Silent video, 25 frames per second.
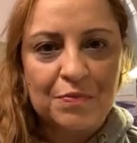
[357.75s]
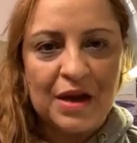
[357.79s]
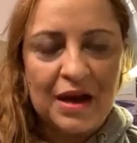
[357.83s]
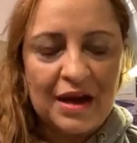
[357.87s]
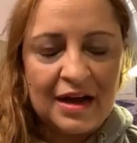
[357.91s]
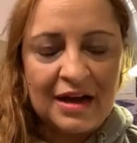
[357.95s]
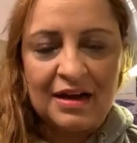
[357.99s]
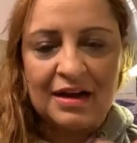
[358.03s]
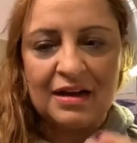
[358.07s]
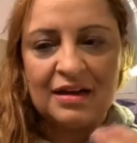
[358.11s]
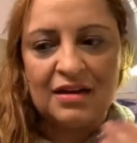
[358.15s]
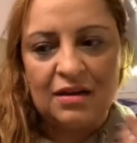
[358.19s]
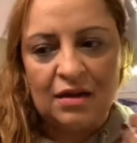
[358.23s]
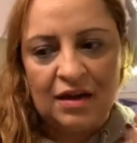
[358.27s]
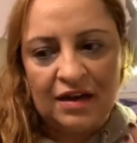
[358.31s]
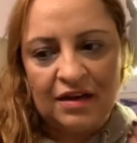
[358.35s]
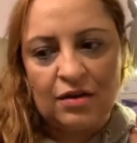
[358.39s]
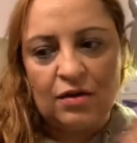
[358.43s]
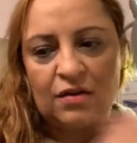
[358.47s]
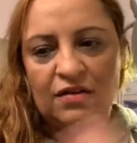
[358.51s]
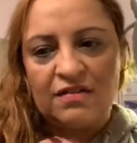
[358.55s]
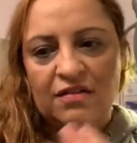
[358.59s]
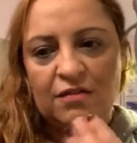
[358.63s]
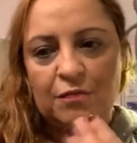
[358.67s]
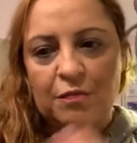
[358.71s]
like
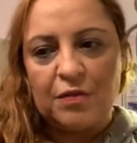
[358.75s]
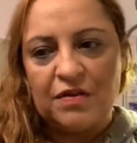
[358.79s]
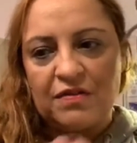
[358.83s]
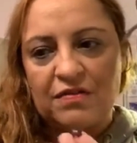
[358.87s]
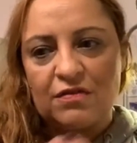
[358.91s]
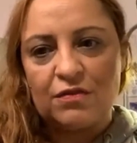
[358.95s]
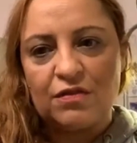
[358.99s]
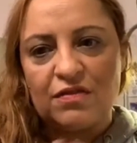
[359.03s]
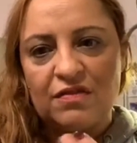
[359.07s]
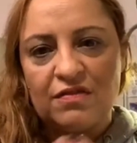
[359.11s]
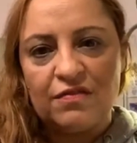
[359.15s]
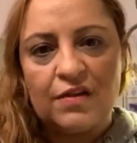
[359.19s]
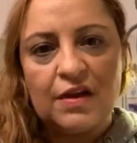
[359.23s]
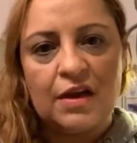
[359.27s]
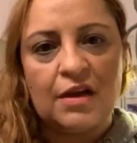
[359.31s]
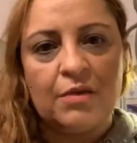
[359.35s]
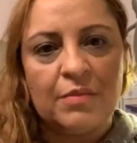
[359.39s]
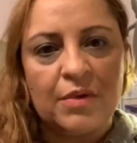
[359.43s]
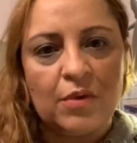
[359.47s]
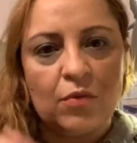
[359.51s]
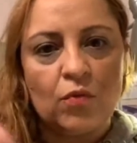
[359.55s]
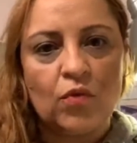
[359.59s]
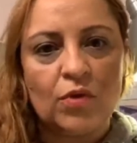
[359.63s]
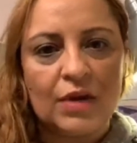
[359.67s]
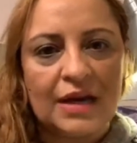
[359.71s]
lots of personal
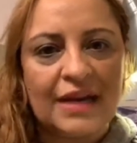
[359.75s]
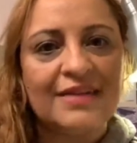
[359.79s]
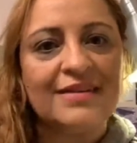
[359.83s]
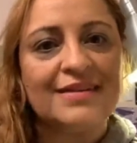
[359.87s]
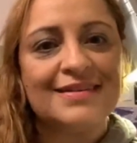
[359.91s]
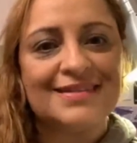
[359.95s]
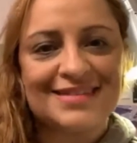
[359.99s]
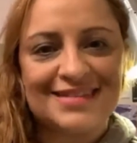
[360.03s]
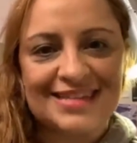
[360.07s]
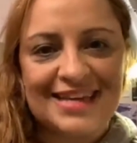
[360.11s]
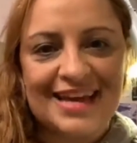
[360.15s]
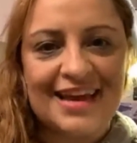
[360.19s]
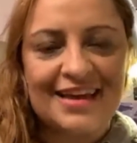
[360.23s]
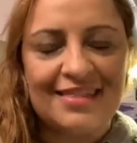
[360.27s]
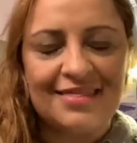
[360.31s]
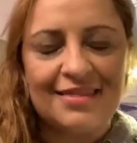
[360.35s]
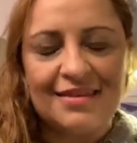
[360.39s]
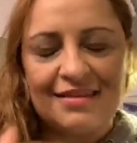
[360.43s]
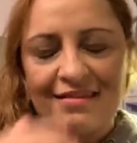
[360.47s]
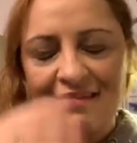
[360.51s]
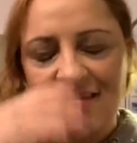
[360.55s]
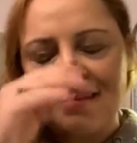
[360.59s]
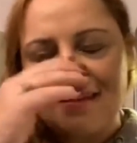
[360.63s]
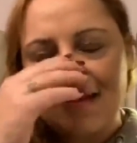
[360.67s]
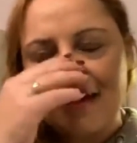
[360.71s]
development will understand
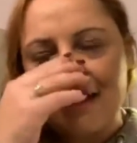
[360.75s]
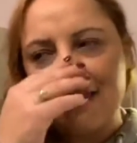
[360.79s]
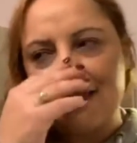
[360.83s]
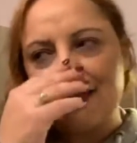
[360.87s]
this.